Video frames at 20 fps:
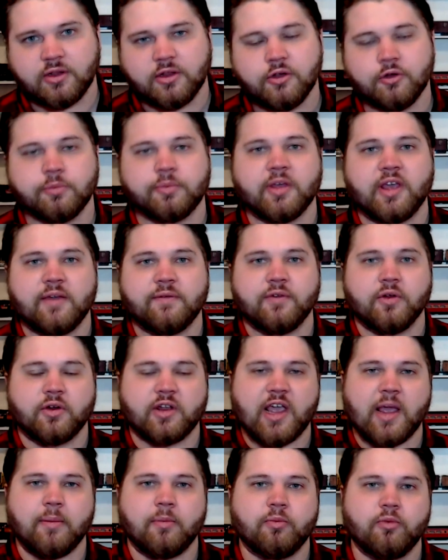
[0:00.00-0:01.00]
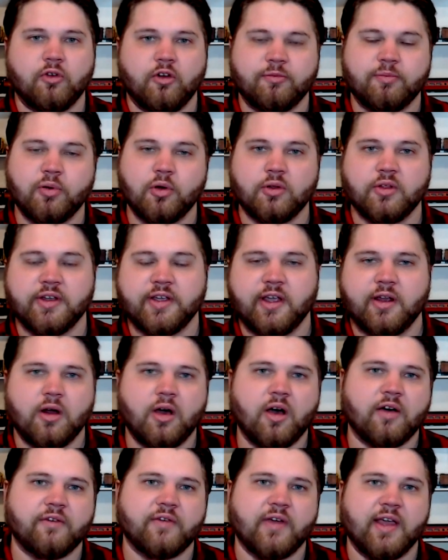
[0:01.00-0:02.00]
loop if you're capable of pulling it
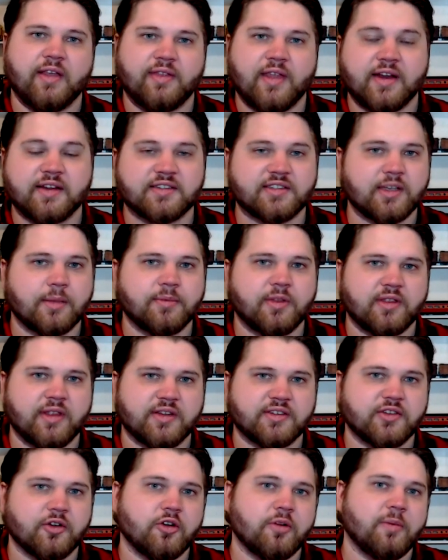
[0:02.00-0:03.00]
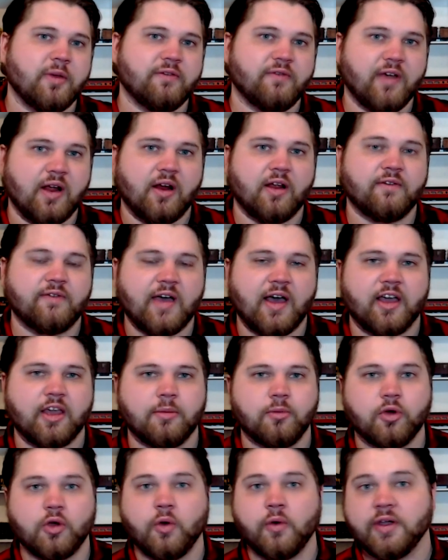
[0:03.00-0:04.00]
off, and that is something that is going to be very
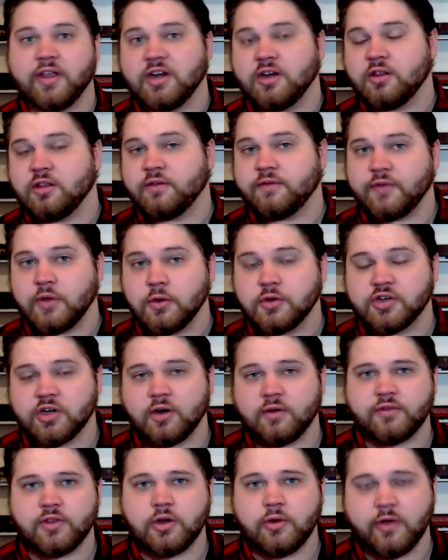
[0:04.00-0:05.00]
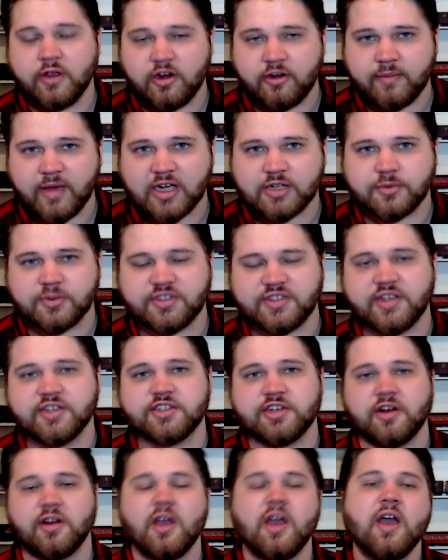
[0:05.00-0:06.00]
valuable going into the future of the new end of match
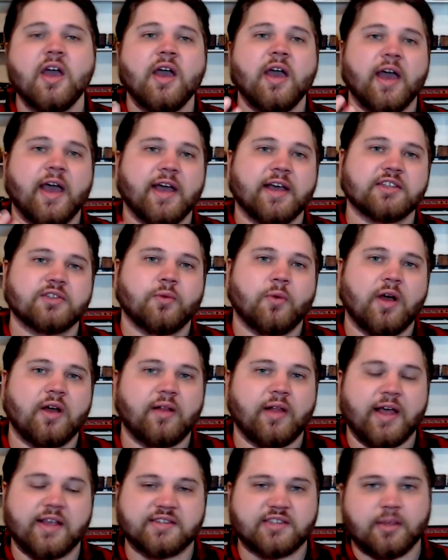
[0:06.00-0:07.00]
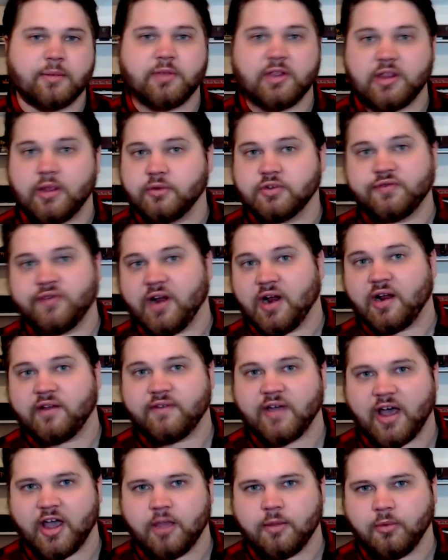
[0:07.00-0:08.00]
procedure, as well as something that was very
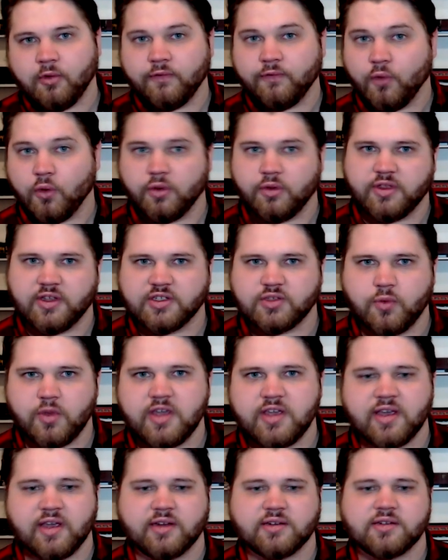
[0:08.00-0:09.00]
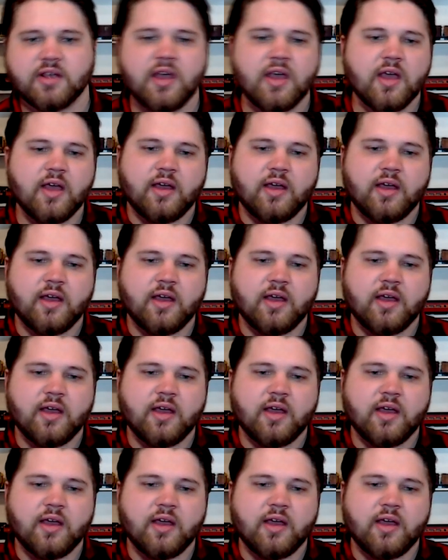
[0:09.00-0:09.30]
valuable for this weekend.